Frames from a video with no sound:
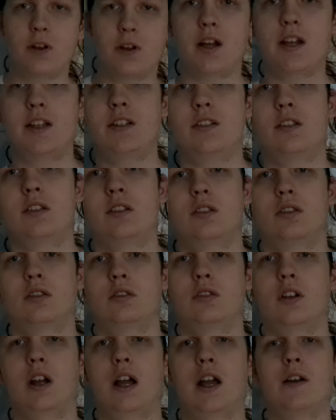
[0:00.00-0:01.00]
flying
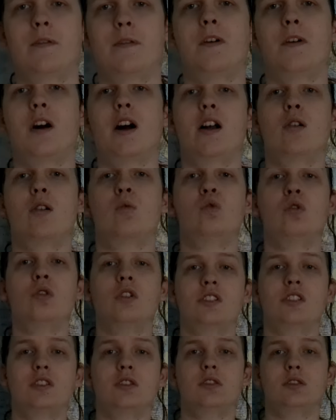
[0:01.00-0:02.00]
uh, via
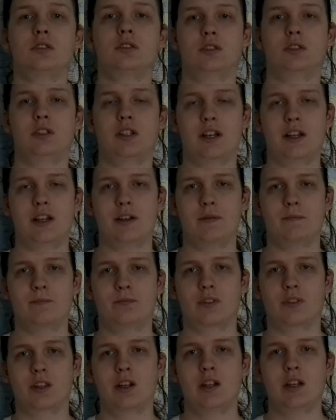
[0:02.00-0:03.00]
Warsaw,
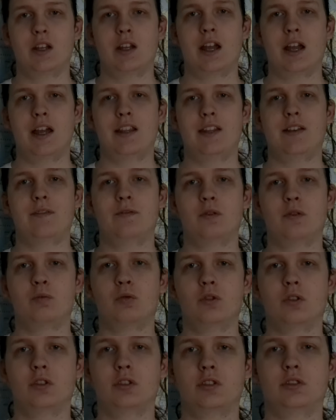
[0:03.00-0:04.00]
um, and then from
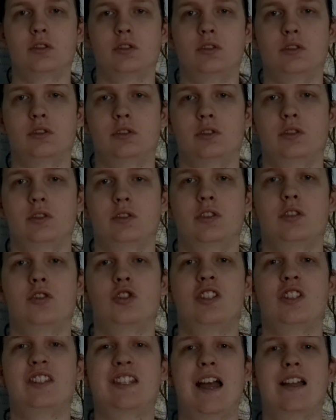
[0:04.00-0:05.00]
Warsaw to
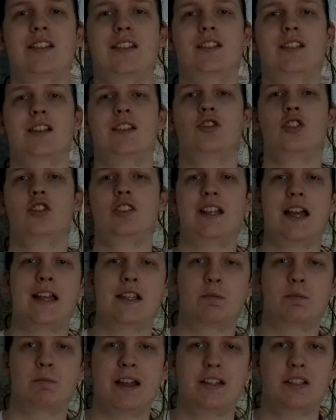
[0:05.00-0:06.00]
Gdansk and
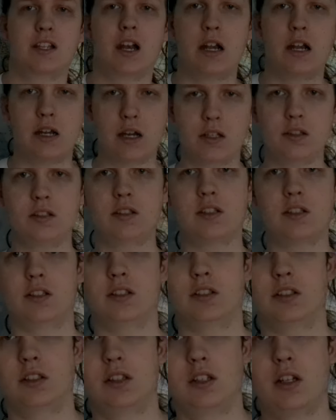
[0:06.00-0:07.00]
Gdansk back to
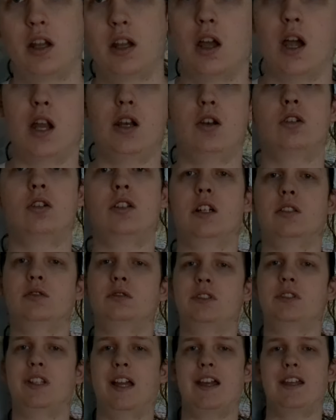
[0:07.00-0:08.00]
London. A long
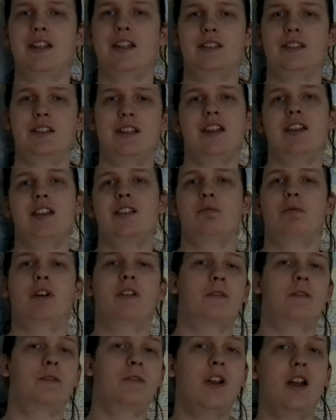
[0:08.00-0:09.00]
old day indeed.
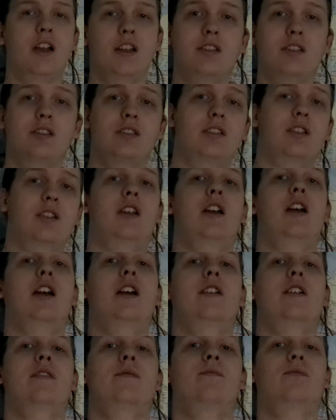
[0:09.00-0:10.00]
But first,
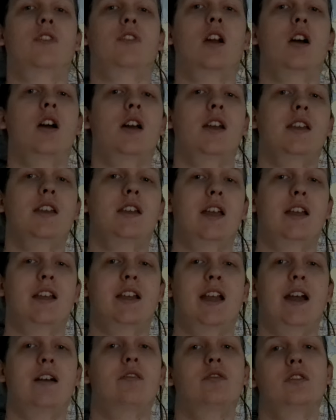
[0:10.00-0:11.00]
um, I
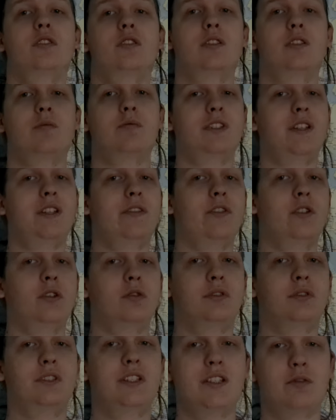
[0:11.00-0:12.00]
encountered some
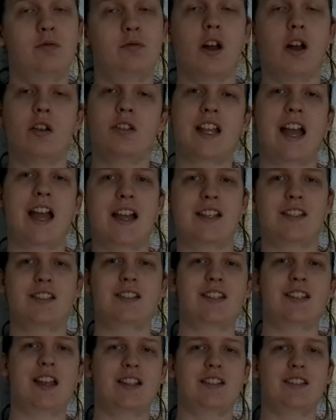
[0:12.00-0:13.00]
difficulties whilst at
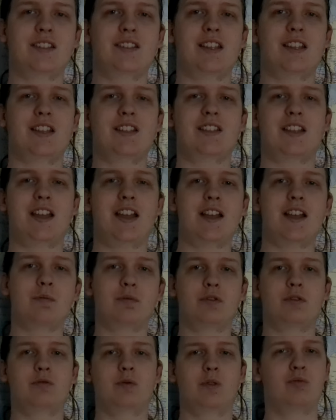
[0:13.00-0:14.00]
Stansted
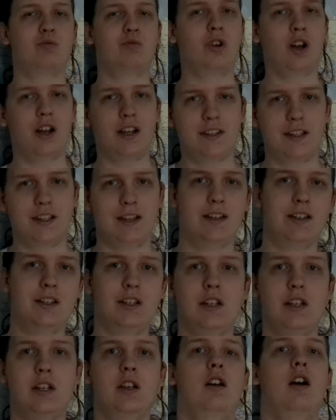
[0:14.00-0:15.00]
Airport with Ryanair.
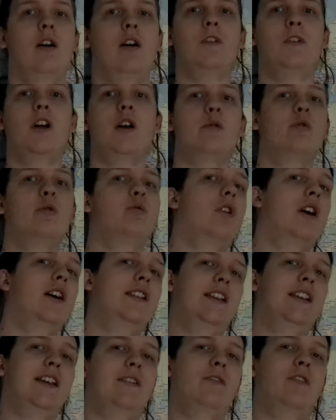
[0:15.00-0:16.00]
I fly with
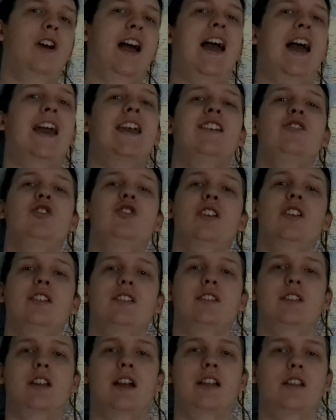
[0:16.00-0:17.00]
Ryanair for
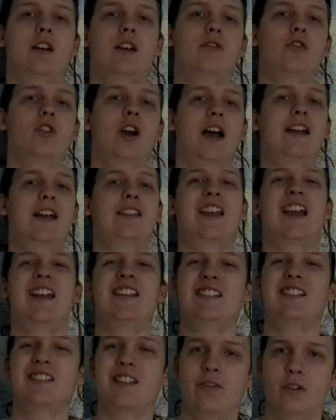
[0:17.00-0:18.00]
ages, and I've not had
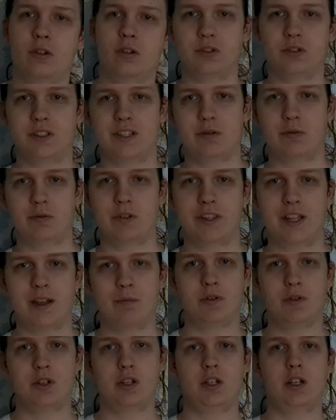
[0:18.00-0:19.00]
any difficulties with
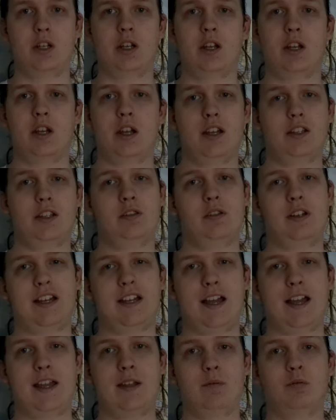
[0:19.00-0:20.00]
them until it
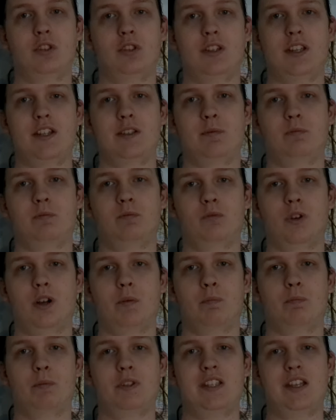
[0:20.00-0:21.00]
came to this
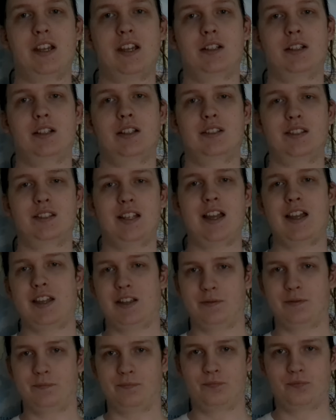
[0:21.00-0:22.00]
one particular day.